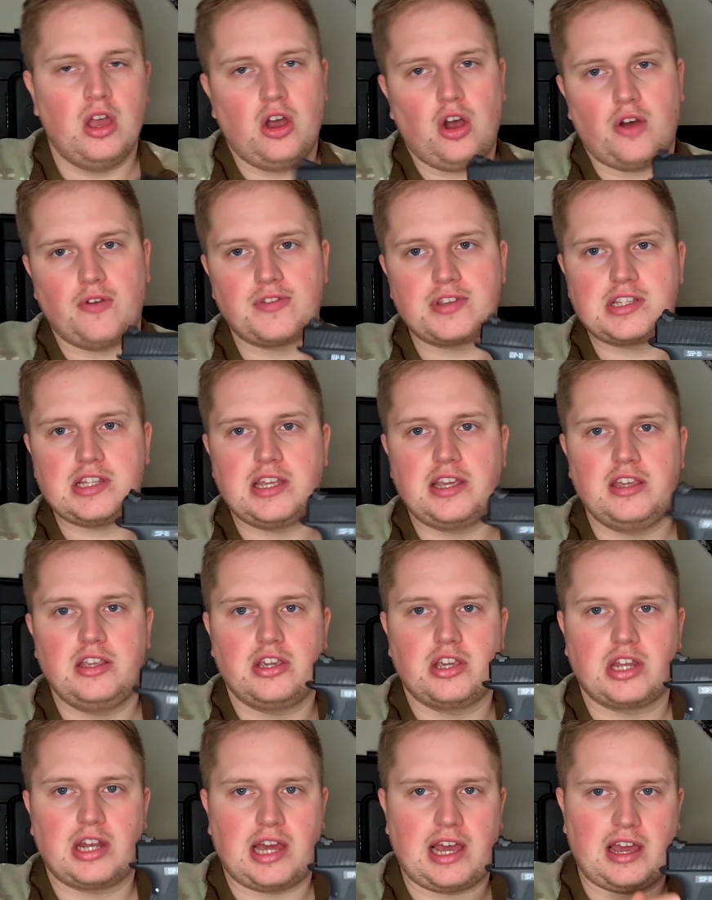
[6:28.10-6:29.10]
Obviously, you're
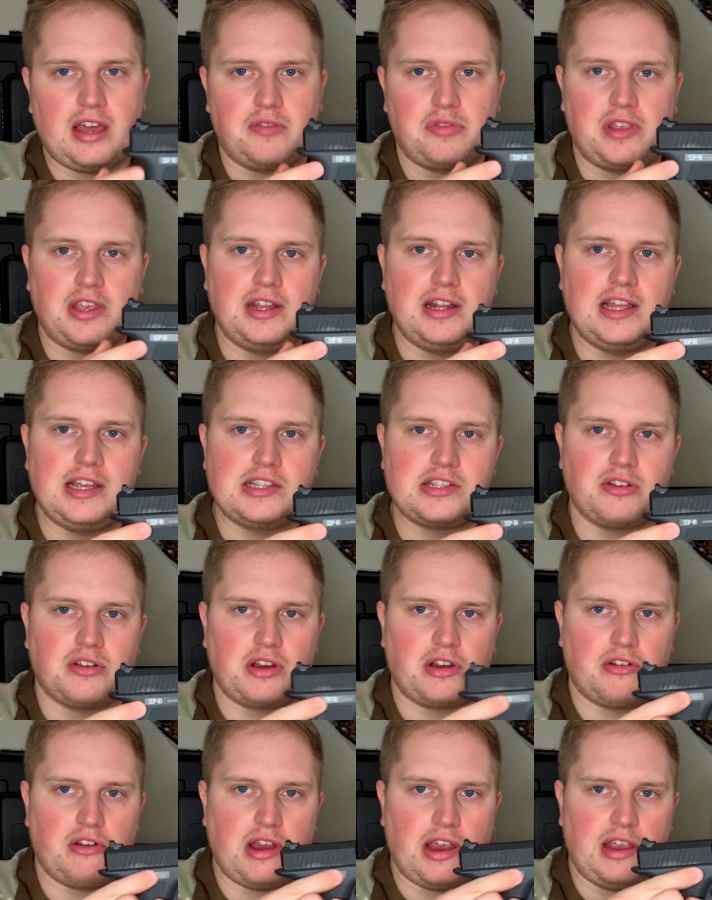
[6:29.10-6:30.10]
going to have the laser
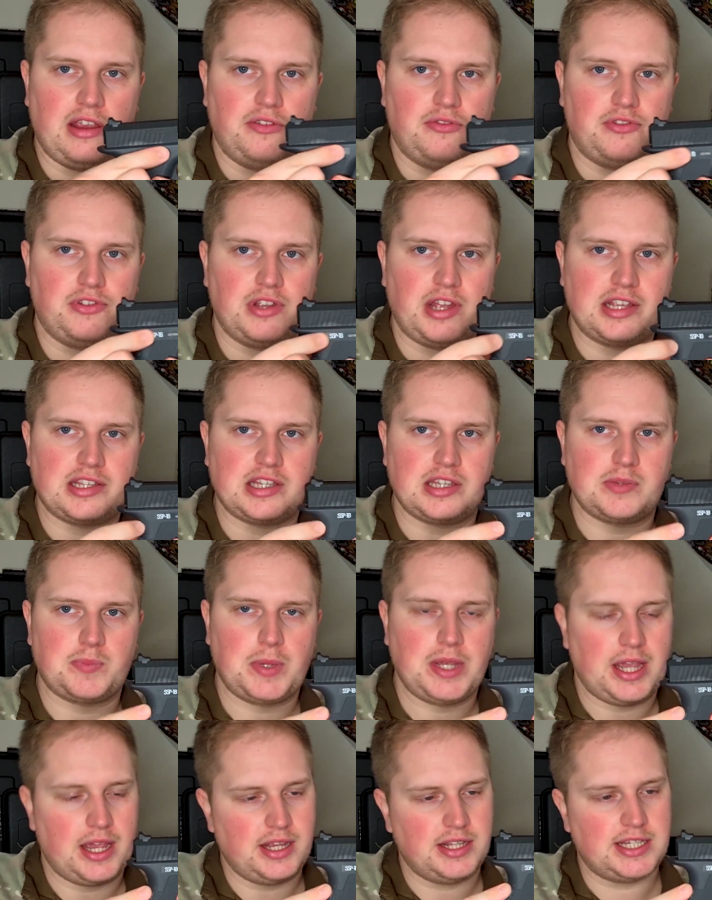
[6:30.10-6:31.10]
engraved
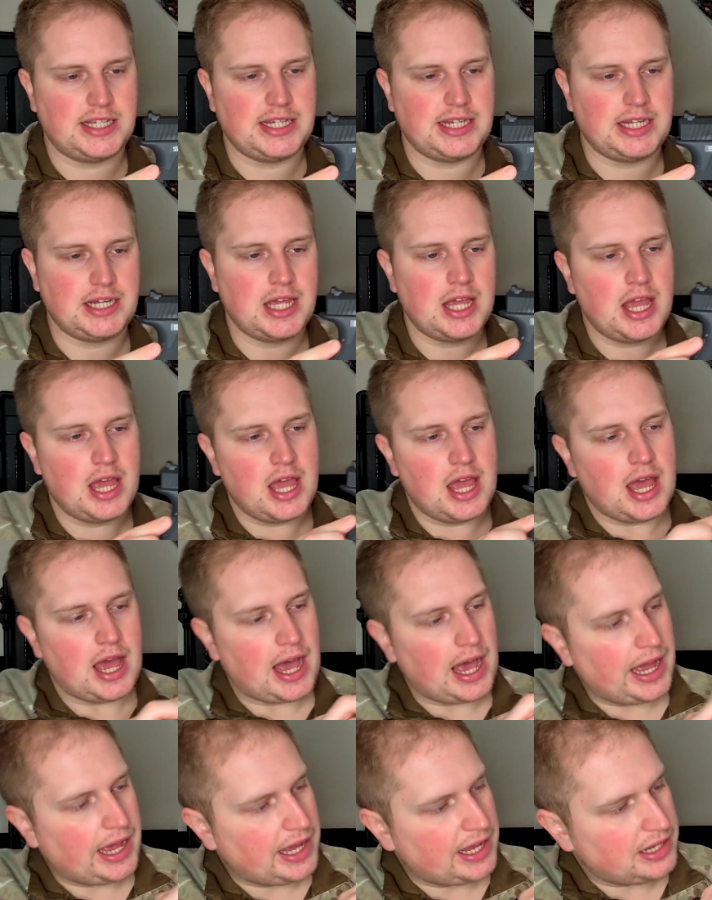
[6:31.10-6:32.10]
Ssp18
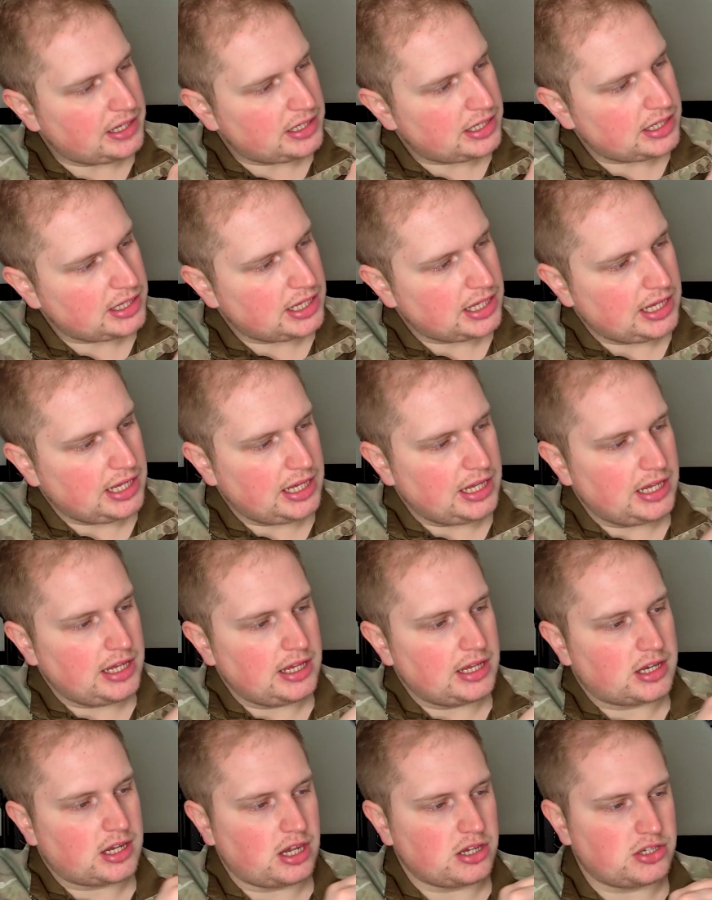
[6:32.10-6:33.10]
and the
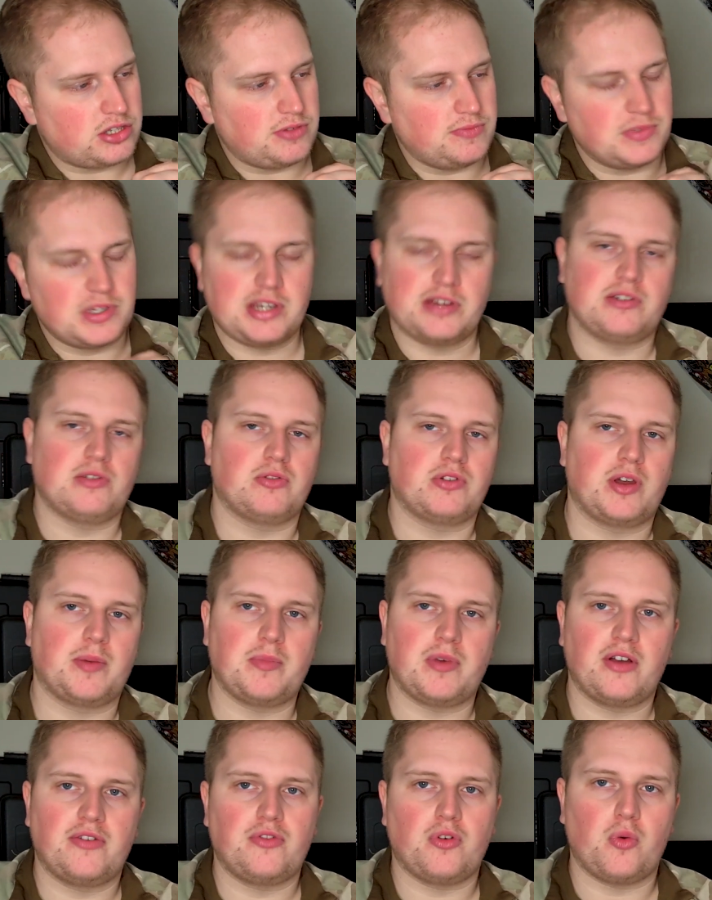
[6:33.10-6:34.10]
custom serial
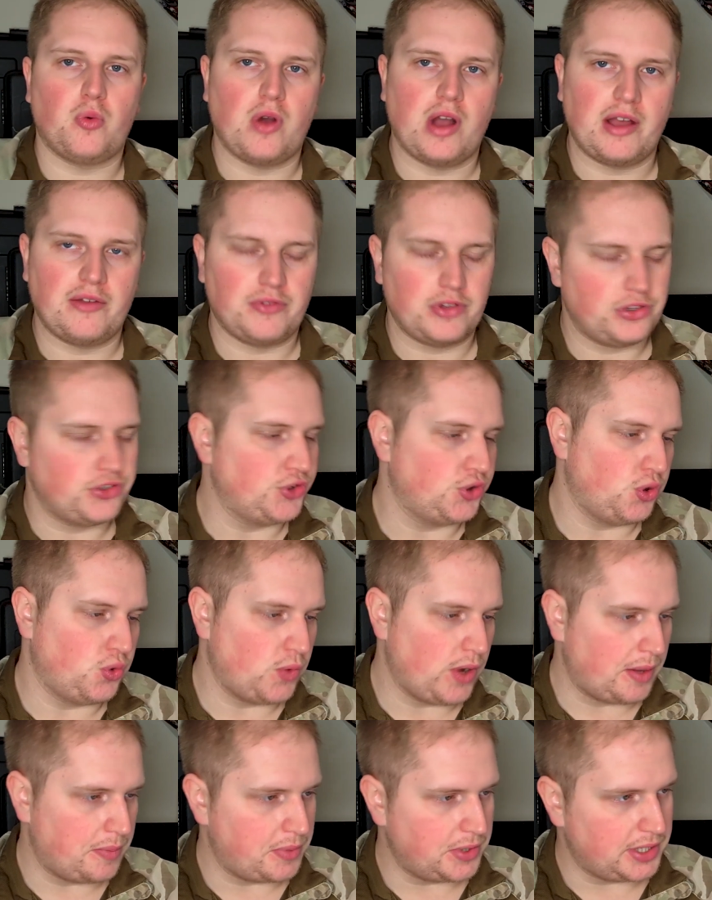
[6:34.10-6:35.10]
number for whatever your
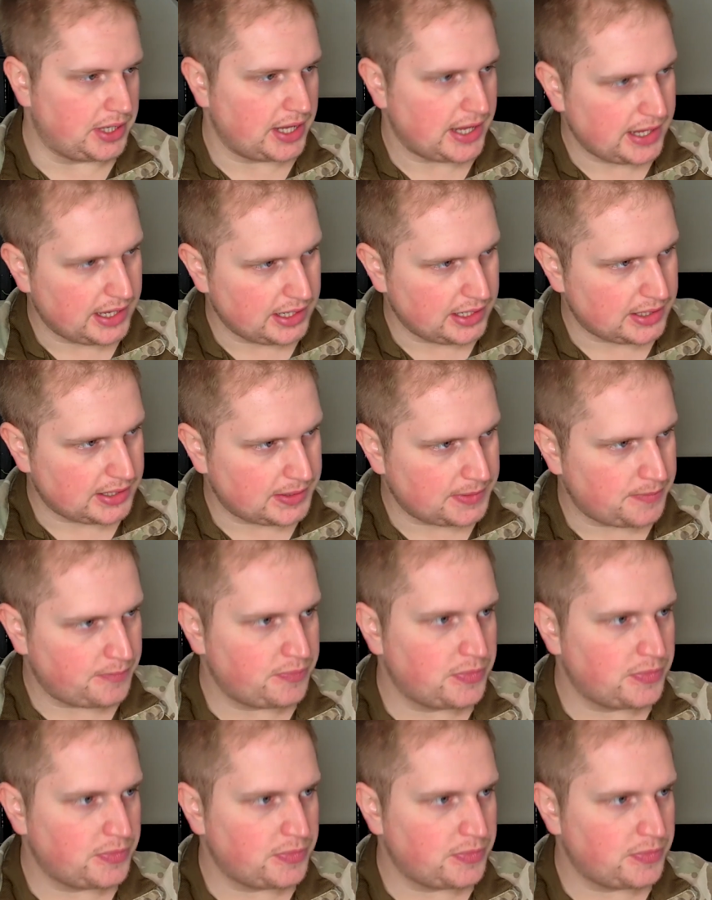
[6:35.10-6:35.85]
weapon is.